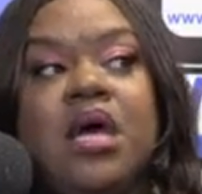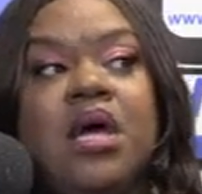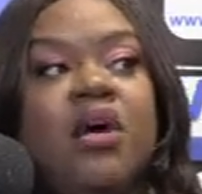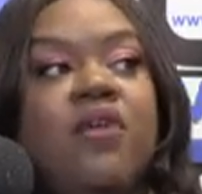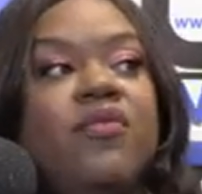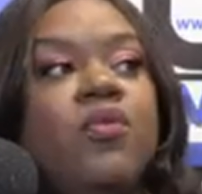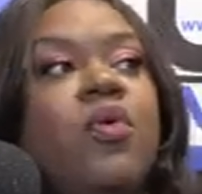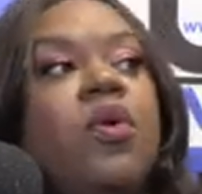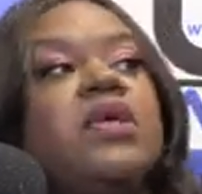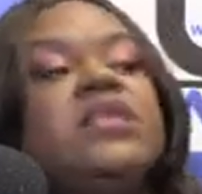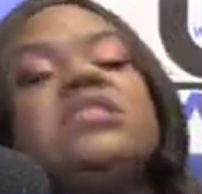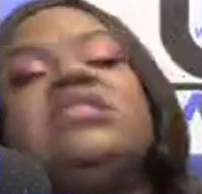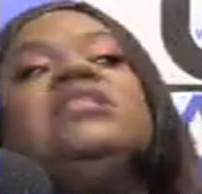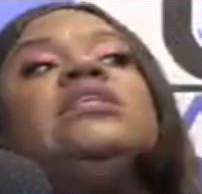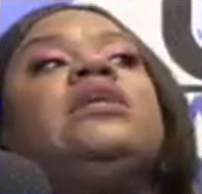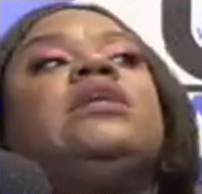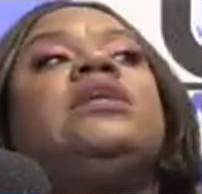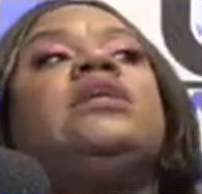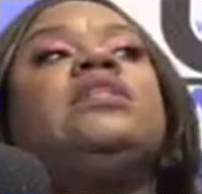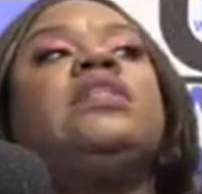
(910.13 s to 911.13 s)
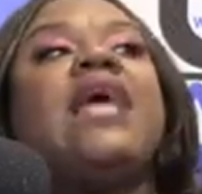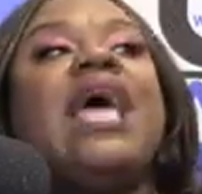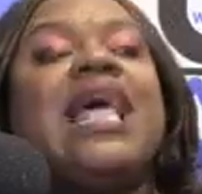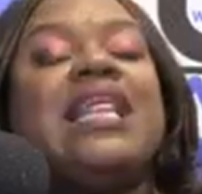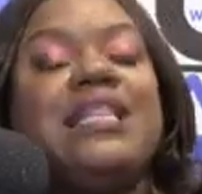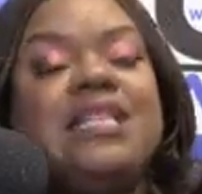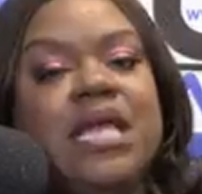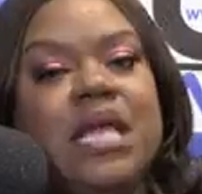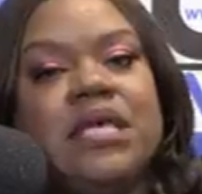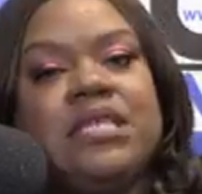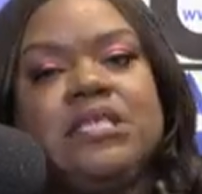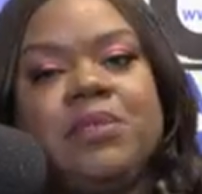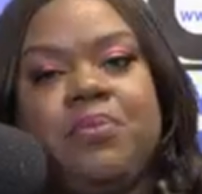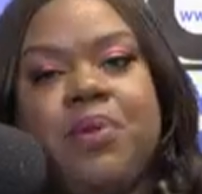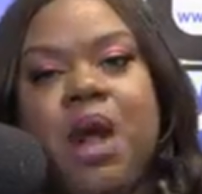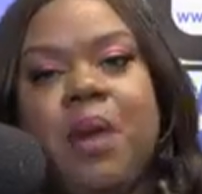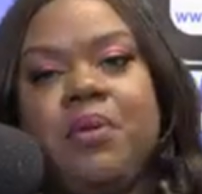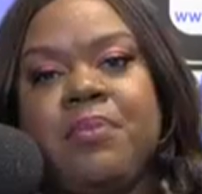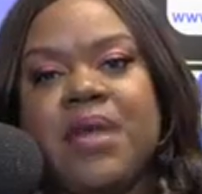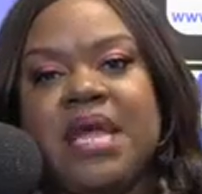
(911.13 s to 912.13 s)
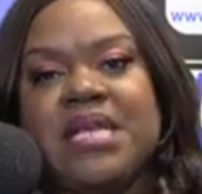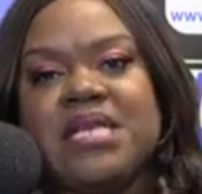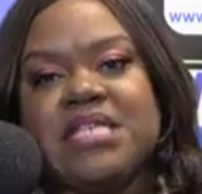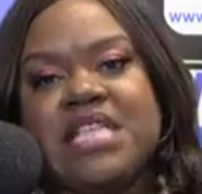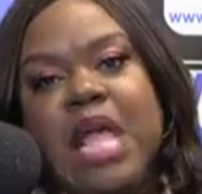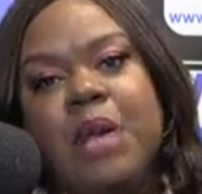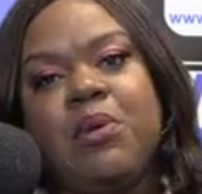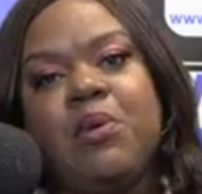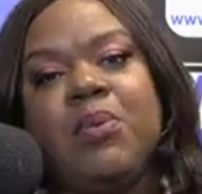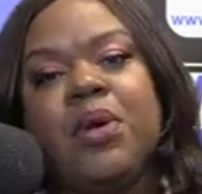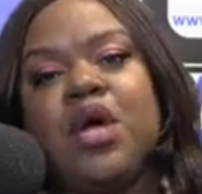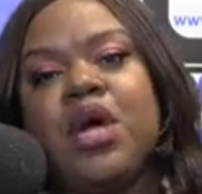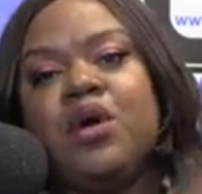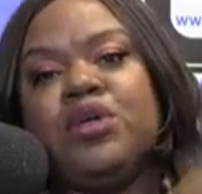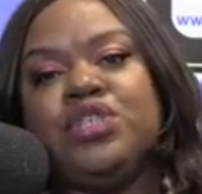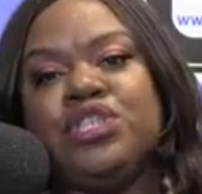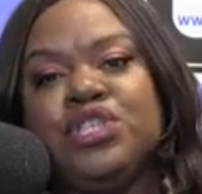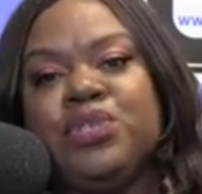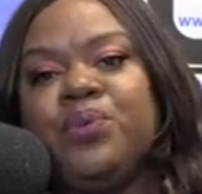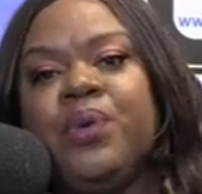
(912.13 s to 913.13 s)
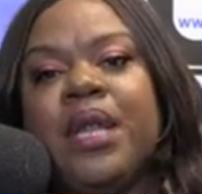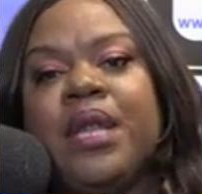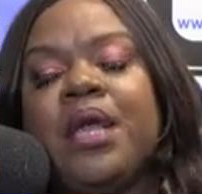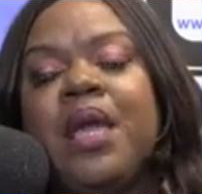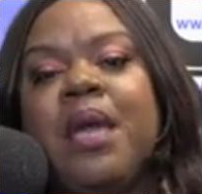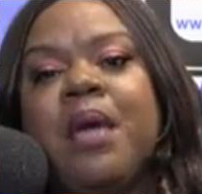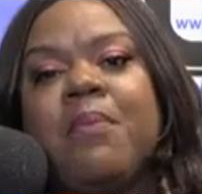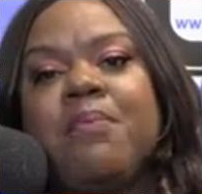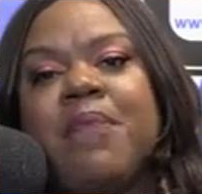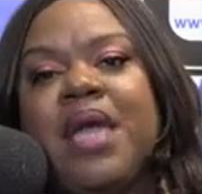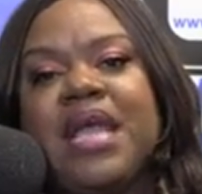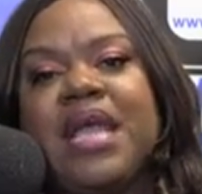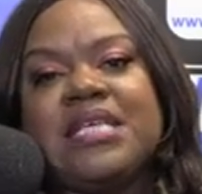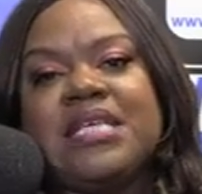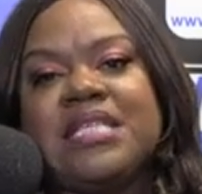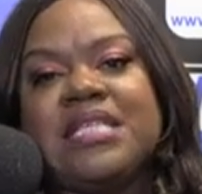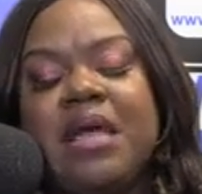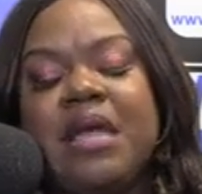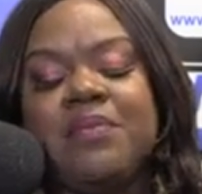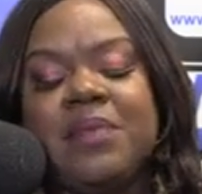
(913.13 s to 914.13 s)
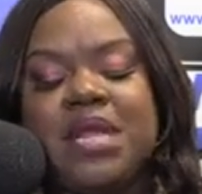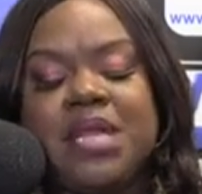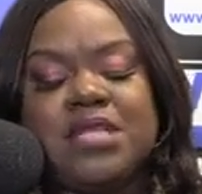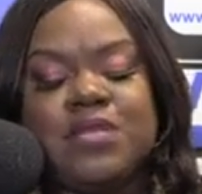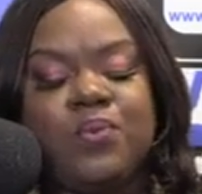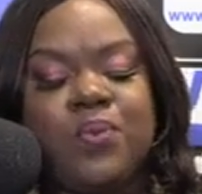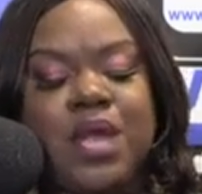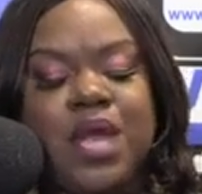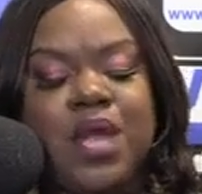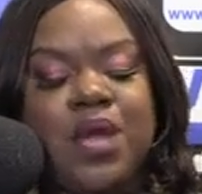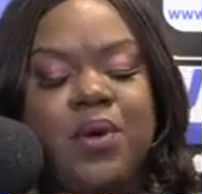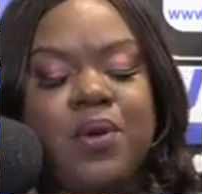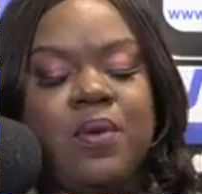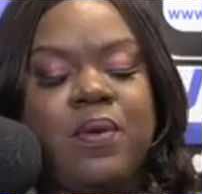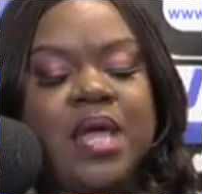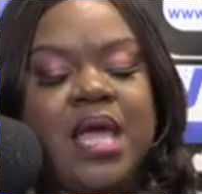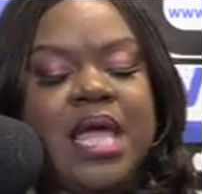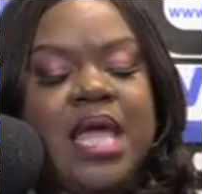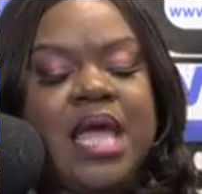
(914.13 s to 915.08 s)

Of course, the athletics department made a statement, but Coach Ewing made a statement as well